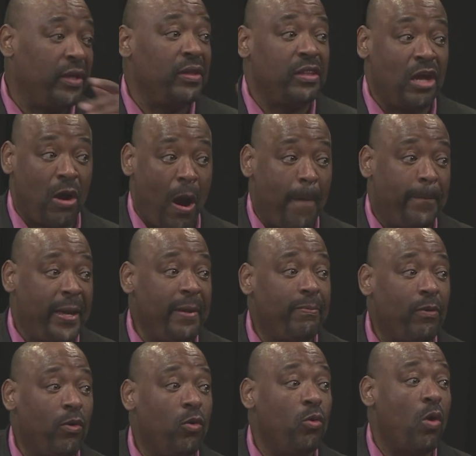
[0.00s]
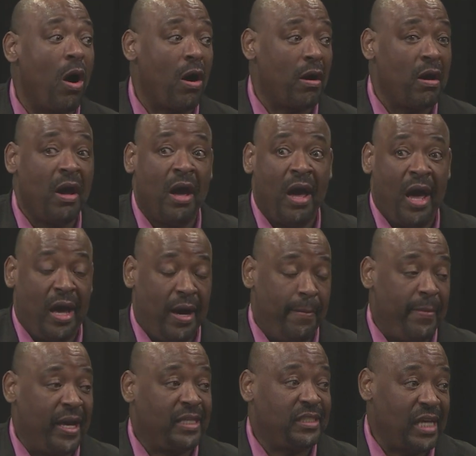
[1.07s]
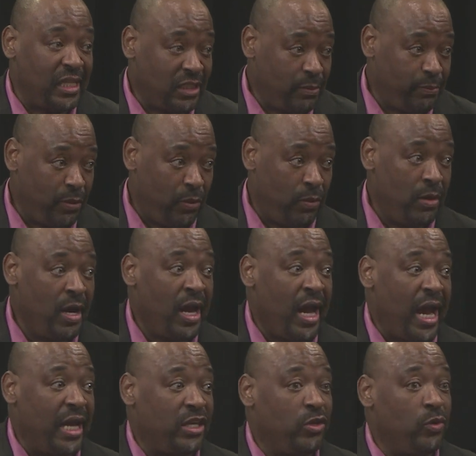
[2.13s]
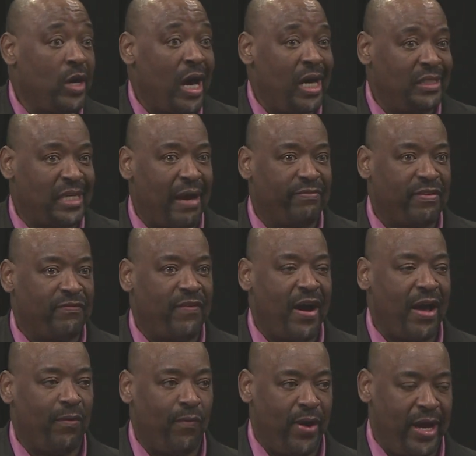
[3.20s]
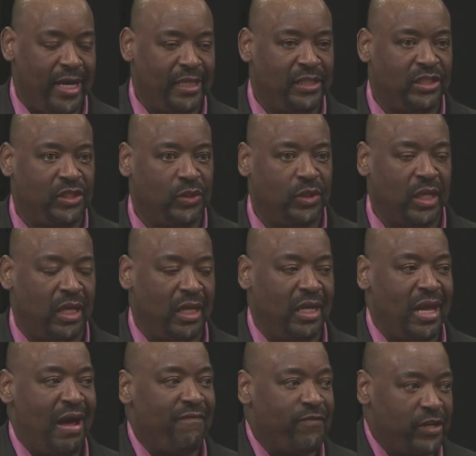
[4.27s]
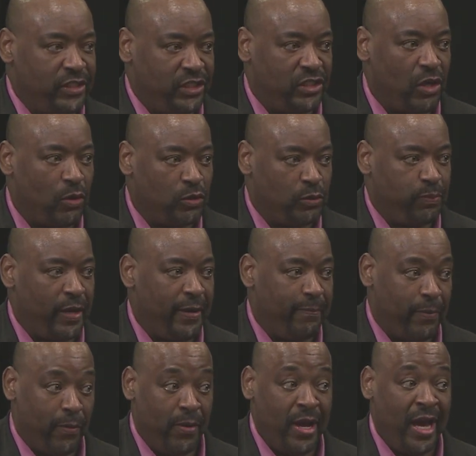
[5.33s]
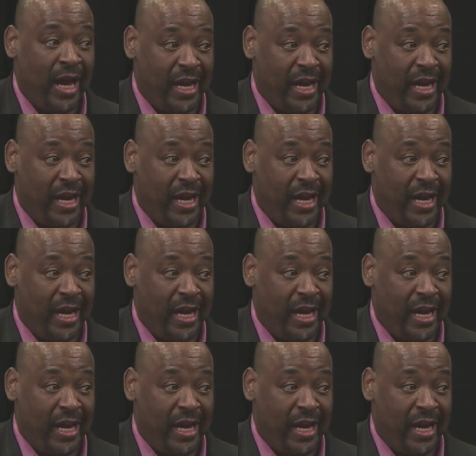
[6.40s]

There are people who are accessible, and you guys have to find ways to leverage those people.